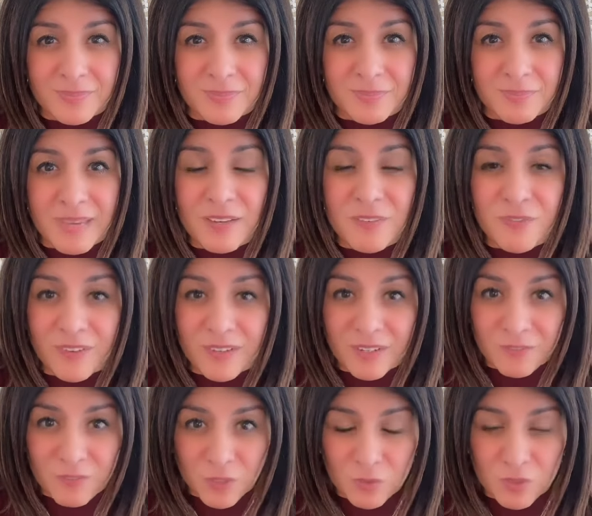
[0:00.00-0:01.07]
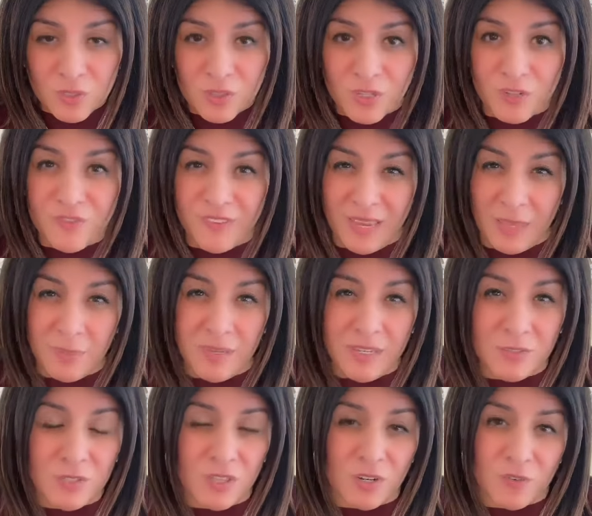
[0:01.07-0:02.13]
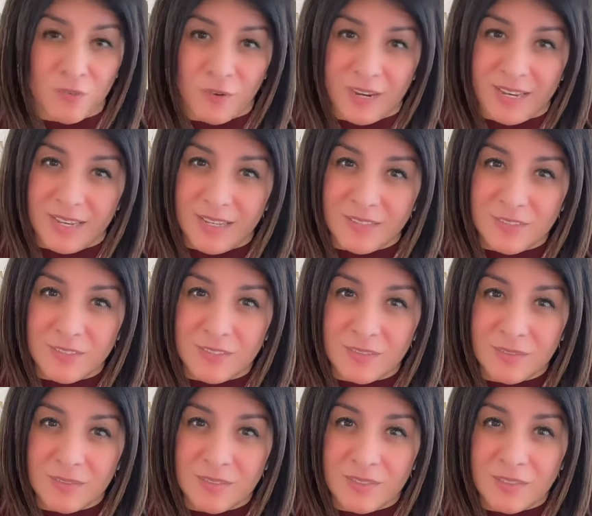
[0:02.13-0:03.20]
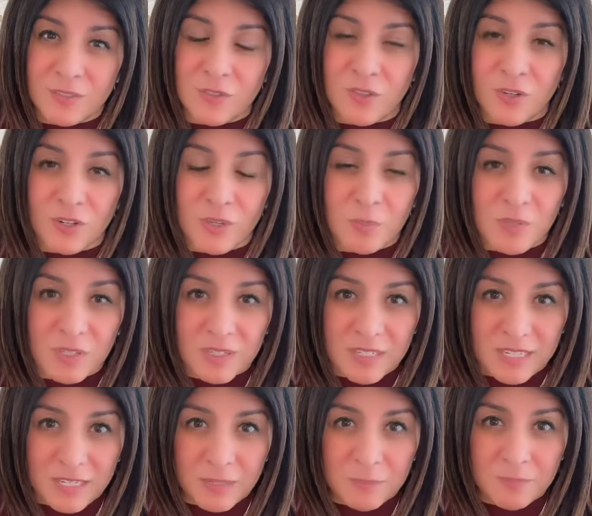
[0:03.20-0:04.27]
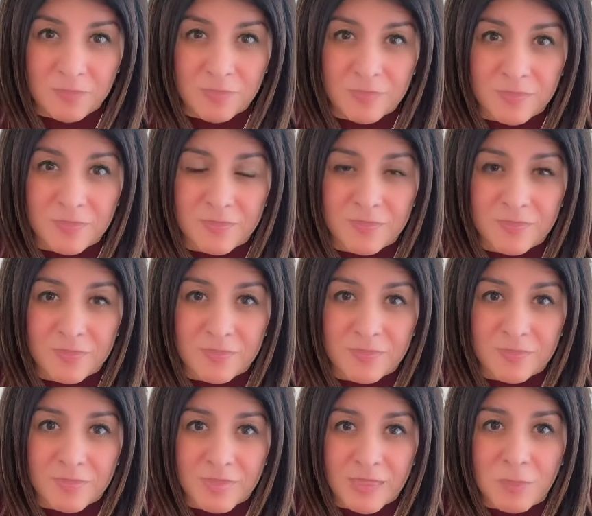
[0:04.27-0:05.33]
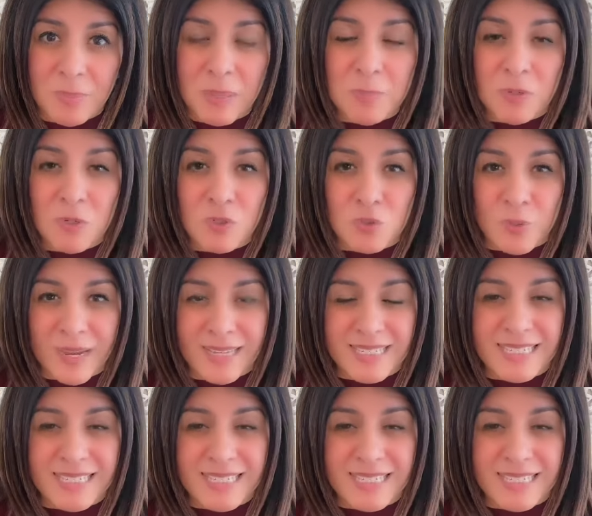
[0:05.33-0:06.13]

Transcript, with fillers: made fun of you to their family, to their friends, to their community, the people who tried to